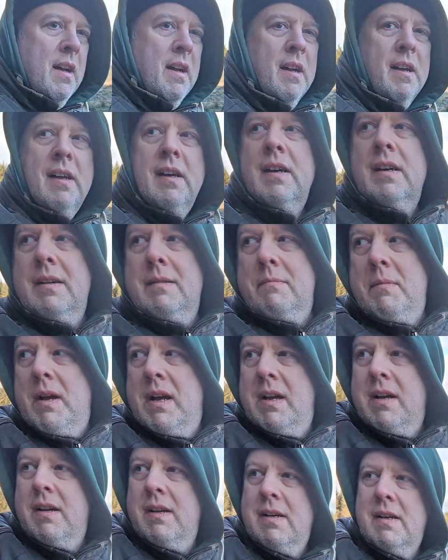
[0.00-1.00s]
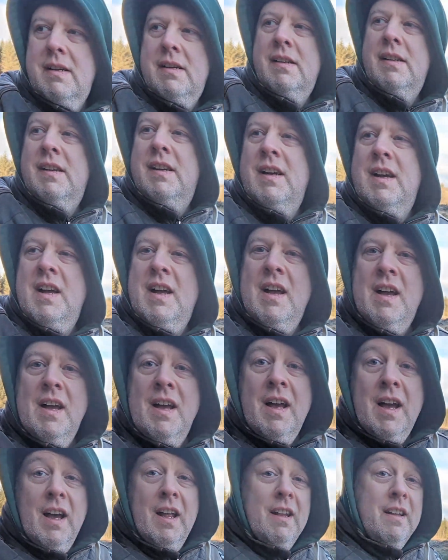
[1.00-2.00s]
And
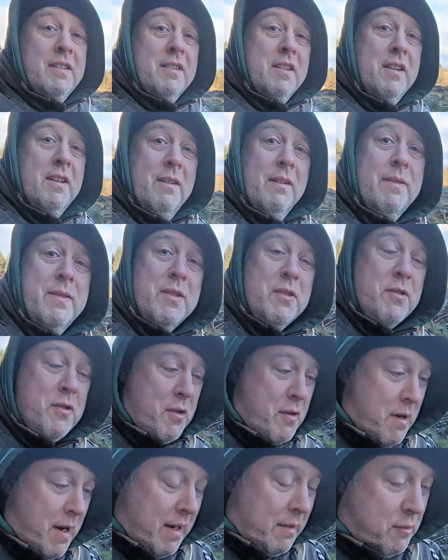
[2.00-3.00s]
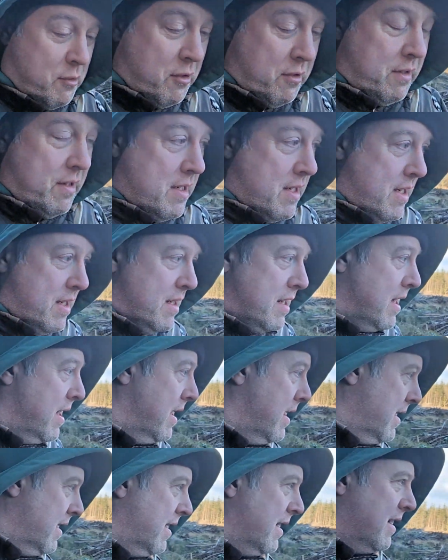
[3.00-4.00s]
I don't know if it's true, how true this is,
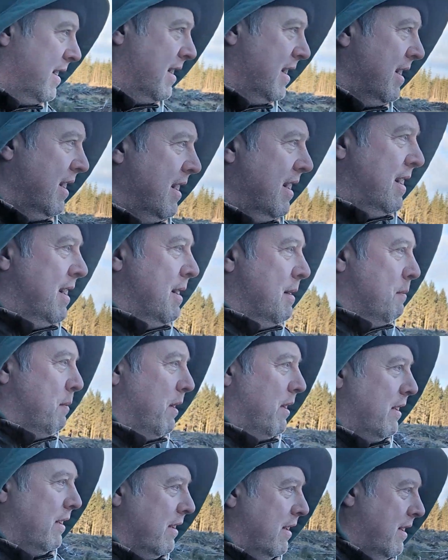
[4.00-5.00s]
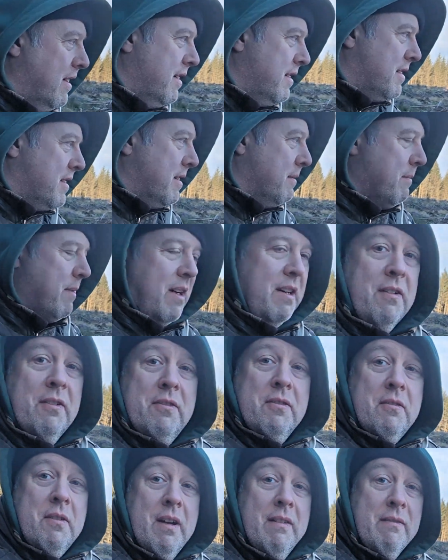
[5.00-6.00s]
but I heard somewhere on
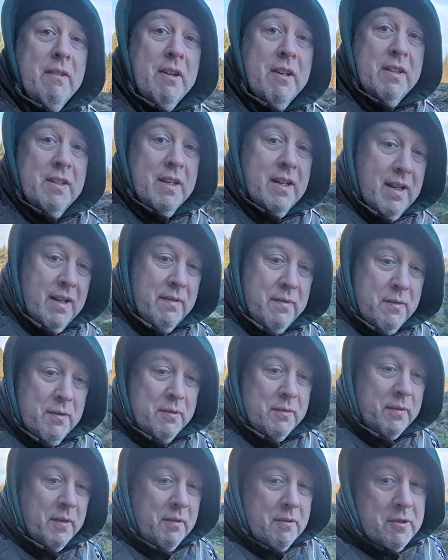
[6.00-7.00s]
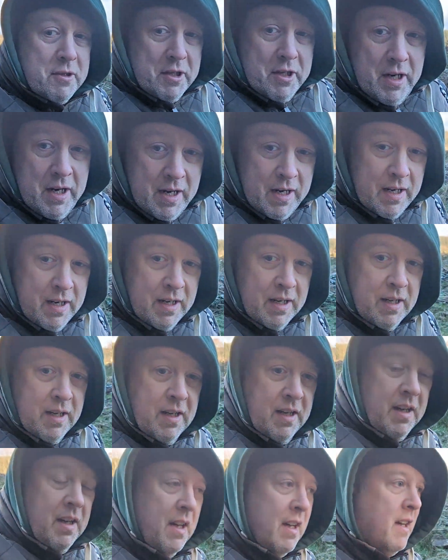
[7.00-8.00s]
the grapevine that if you're foraging,
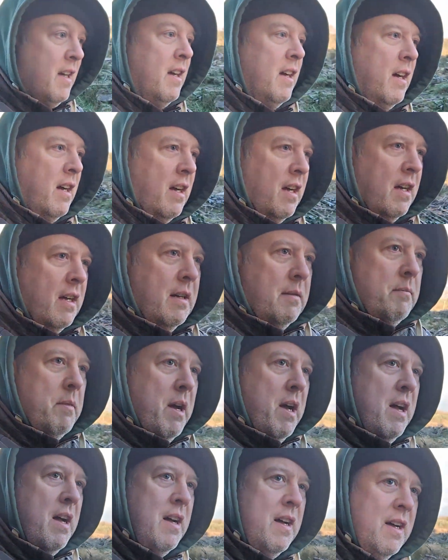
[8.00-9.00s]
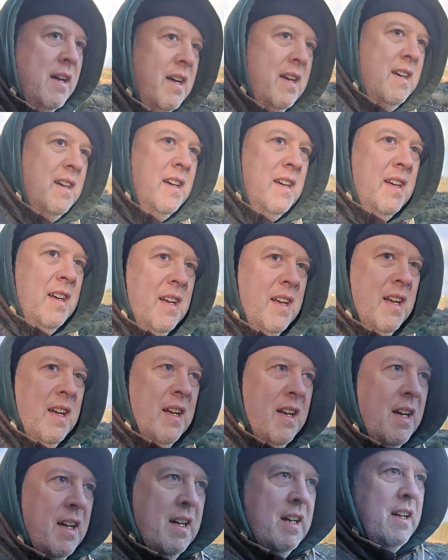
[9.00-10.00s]

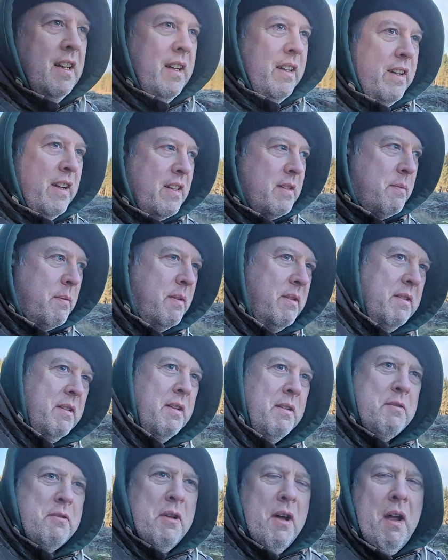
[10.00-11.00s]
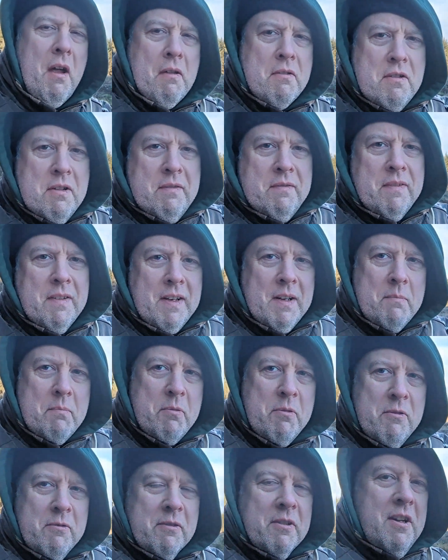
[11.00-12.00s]
it has been scientifically
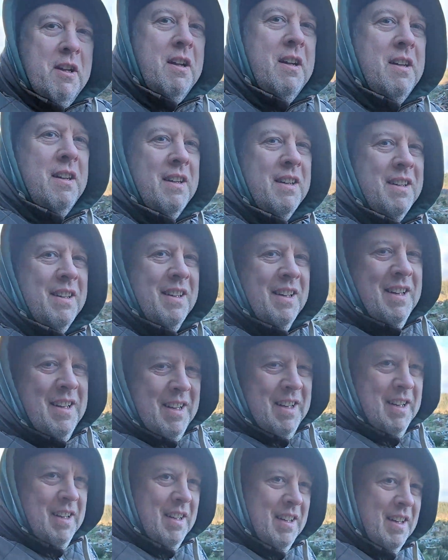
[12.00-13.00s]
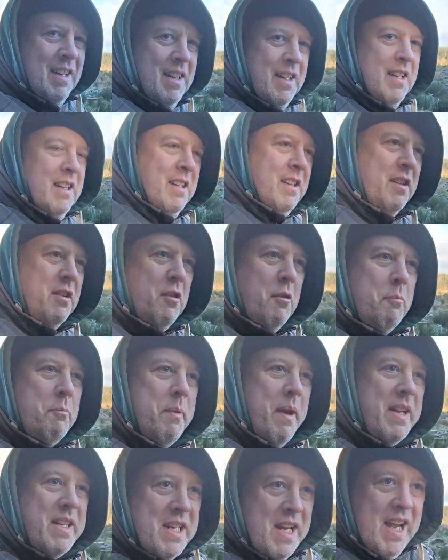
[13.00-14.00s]
proven that you're
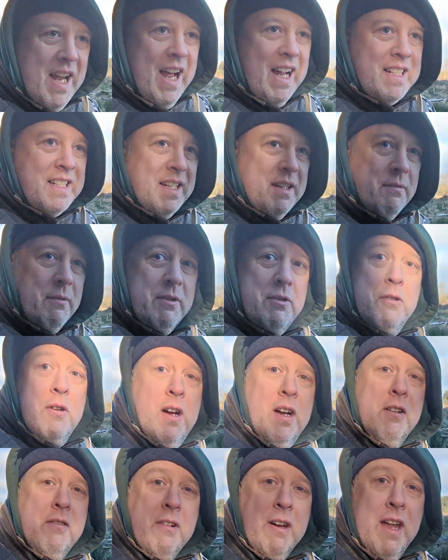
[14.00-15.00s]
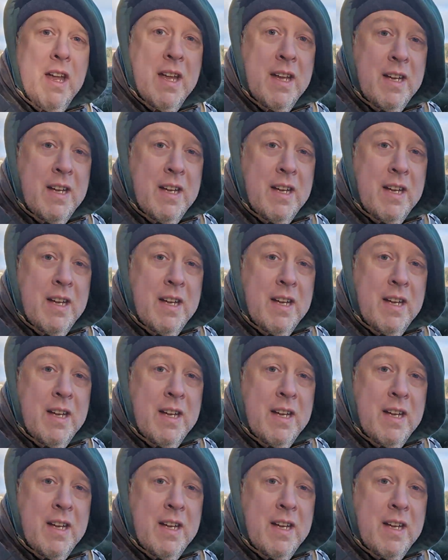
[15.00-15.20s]
better at it when you're hungry.